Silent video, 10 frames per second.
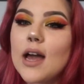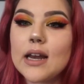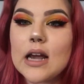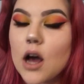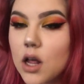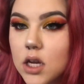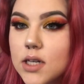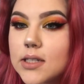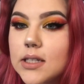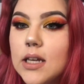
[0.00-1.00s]
Any color
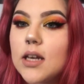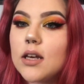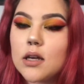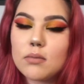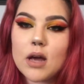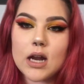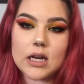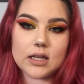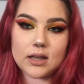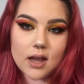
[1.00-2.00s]
scheme,
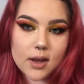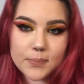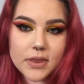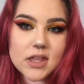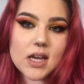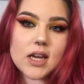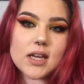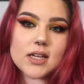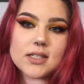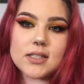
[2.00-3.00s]
any lip
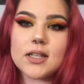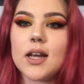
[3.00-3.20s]
things,